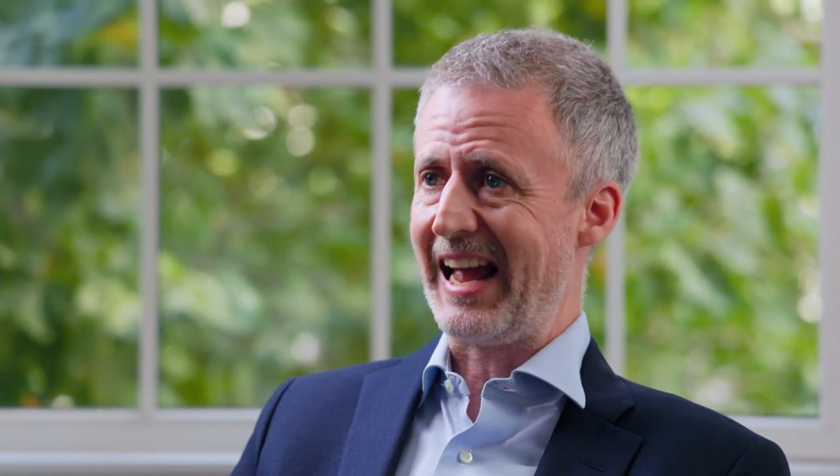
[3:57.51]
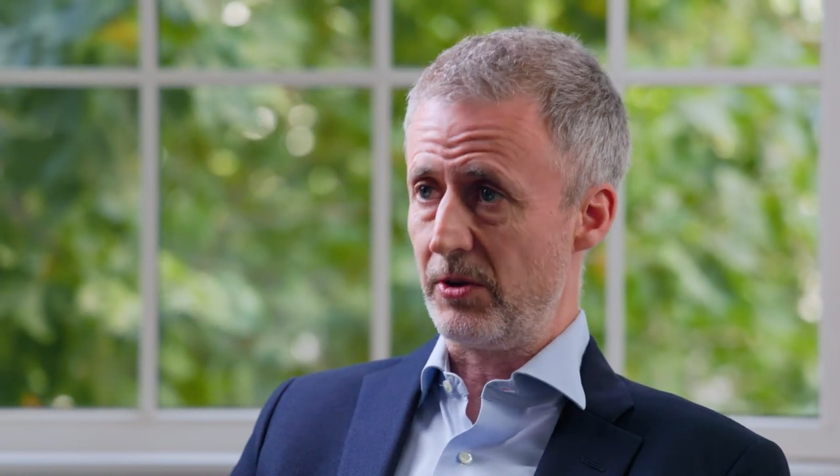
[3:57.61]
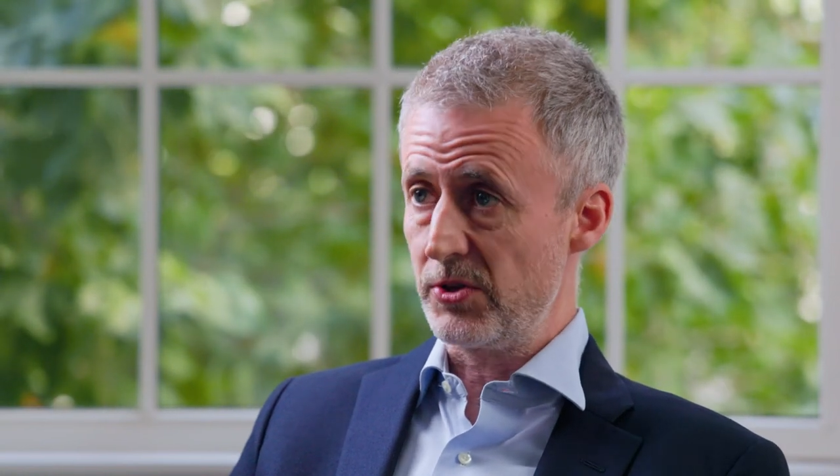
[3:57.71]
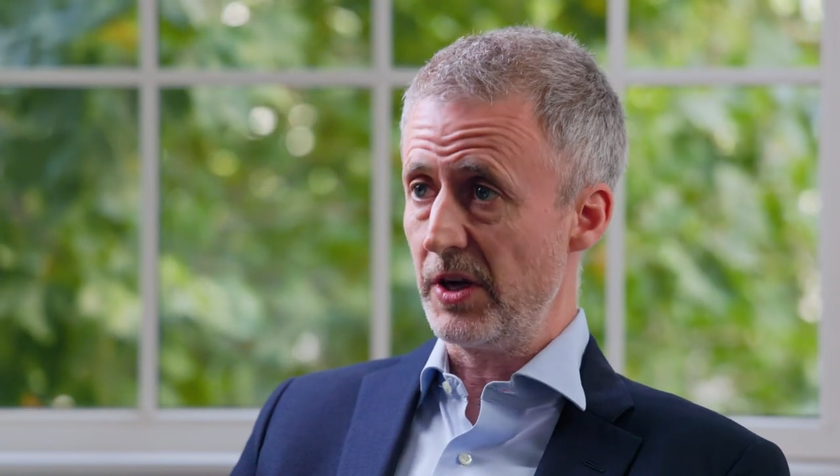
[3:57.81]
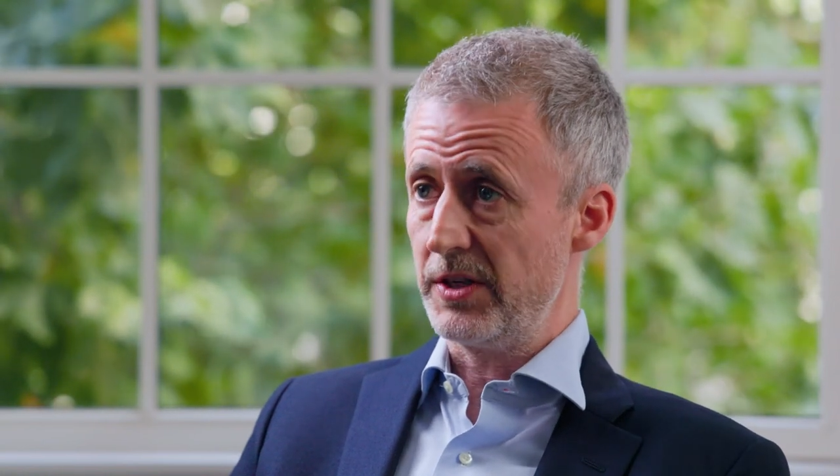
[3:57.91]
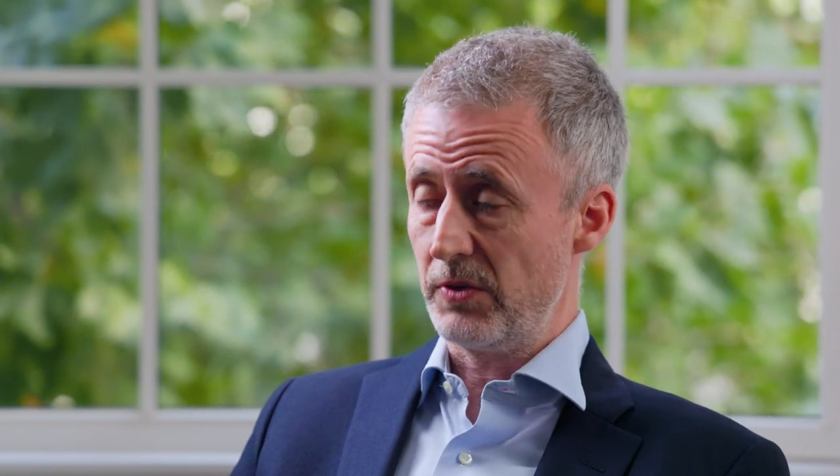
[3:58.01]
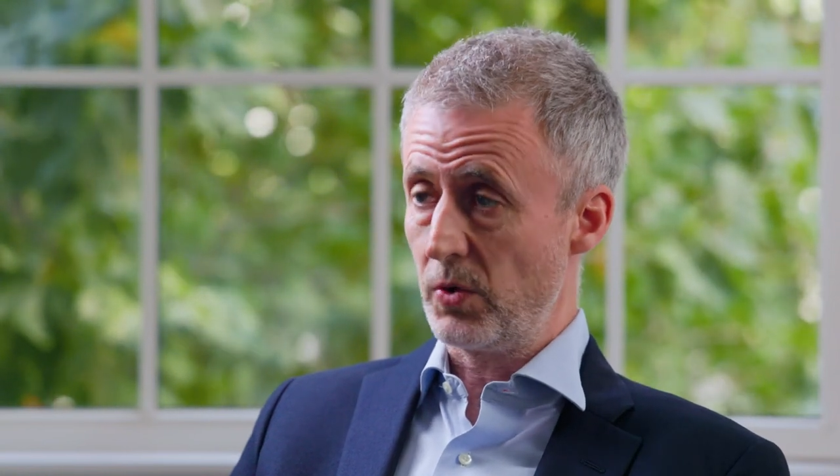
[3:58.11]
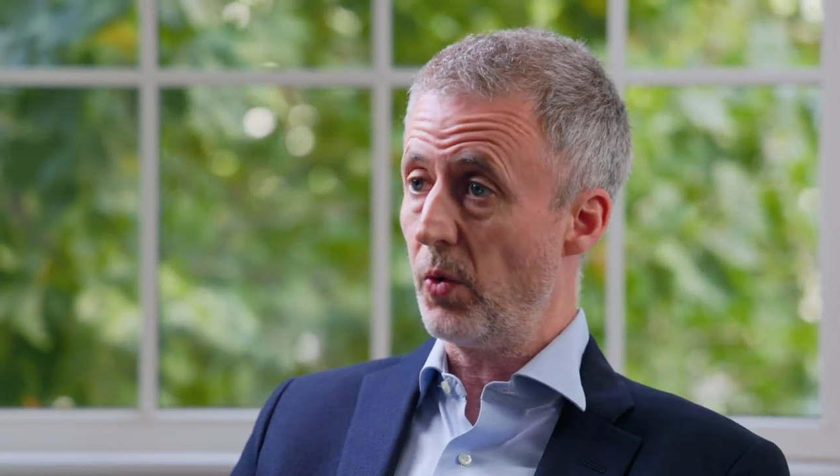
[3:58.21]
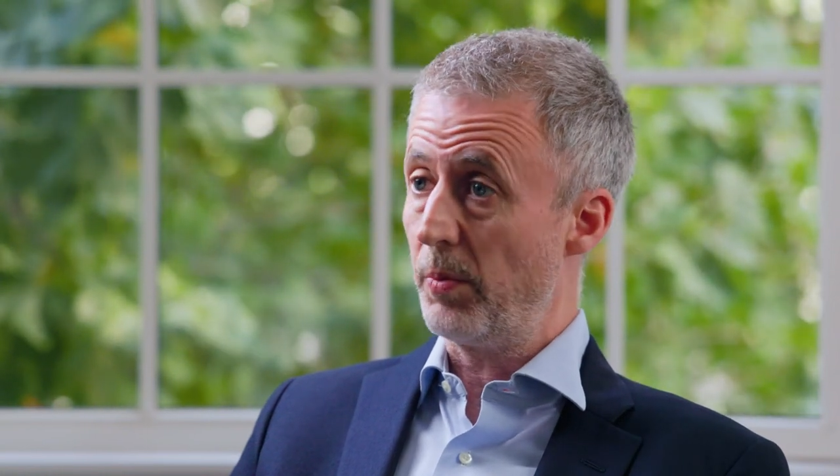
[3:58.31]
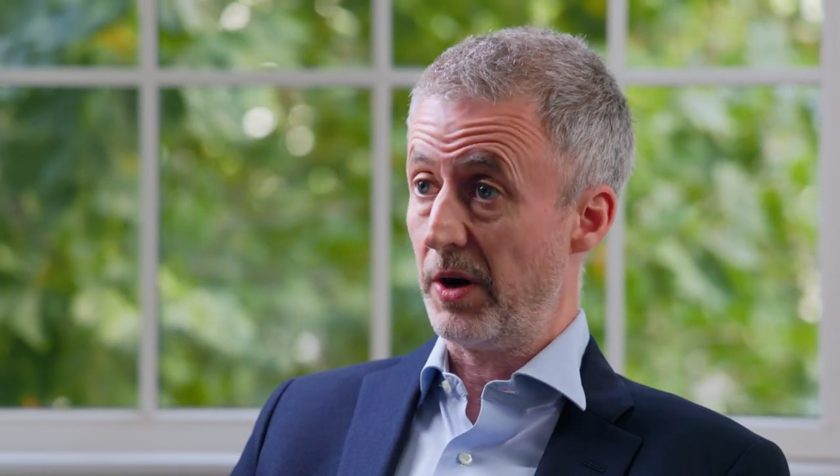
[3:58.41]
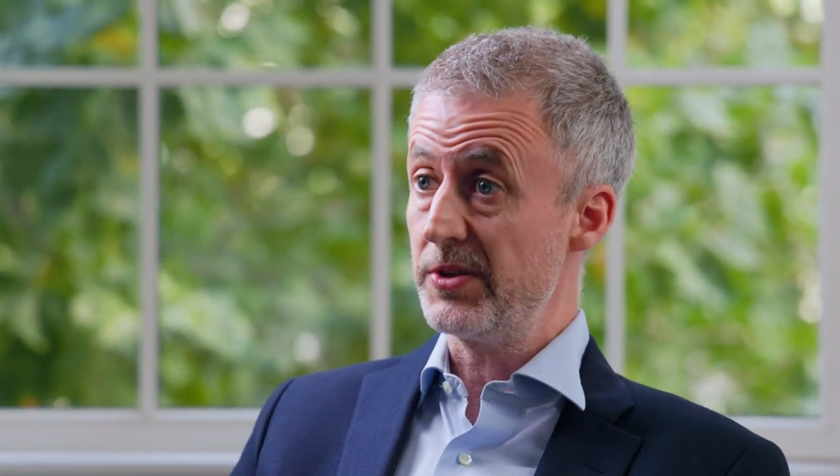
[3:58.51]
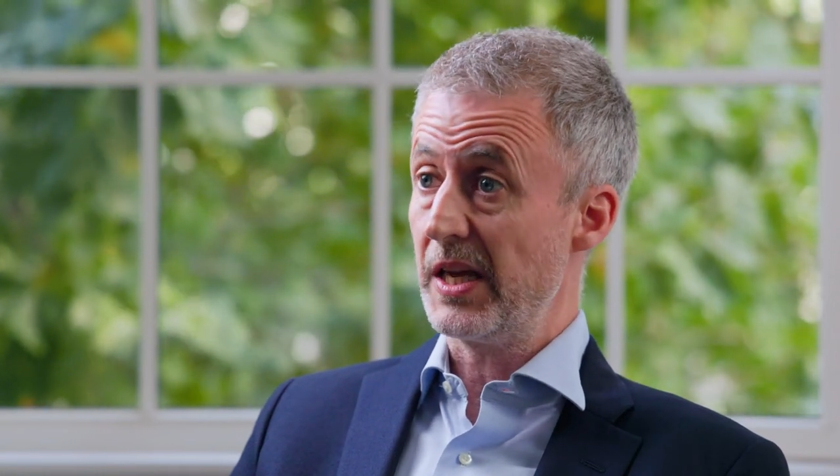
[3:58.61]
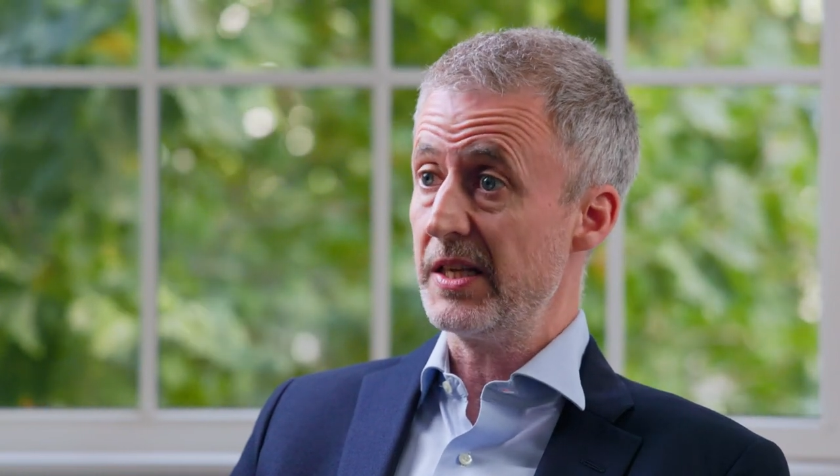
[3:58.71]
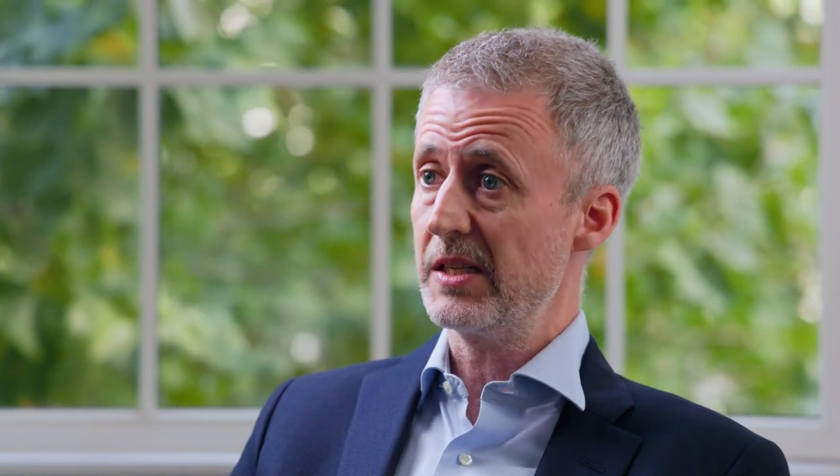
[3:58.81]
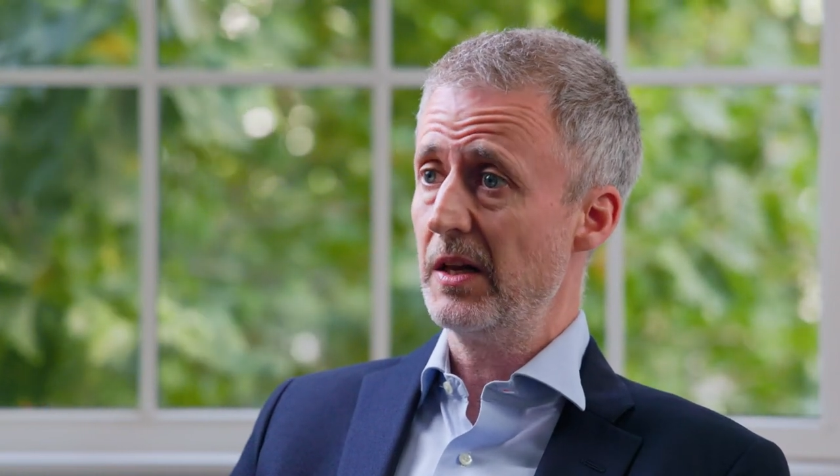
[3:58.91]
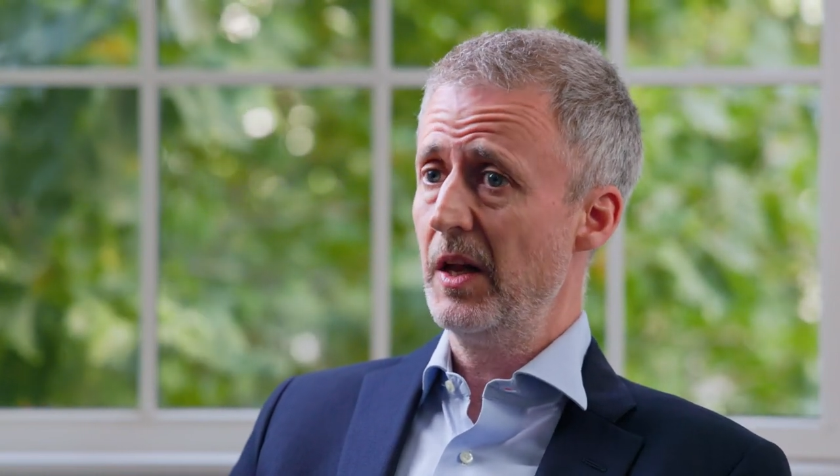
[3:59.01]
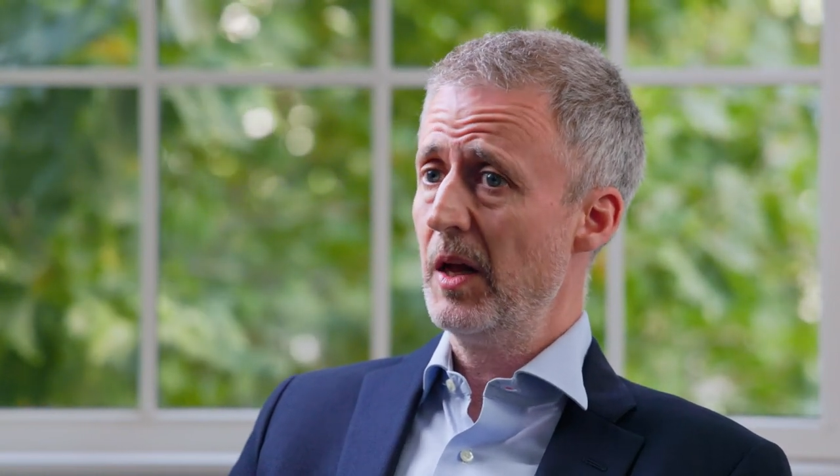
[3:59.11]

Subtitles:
outside of the court process.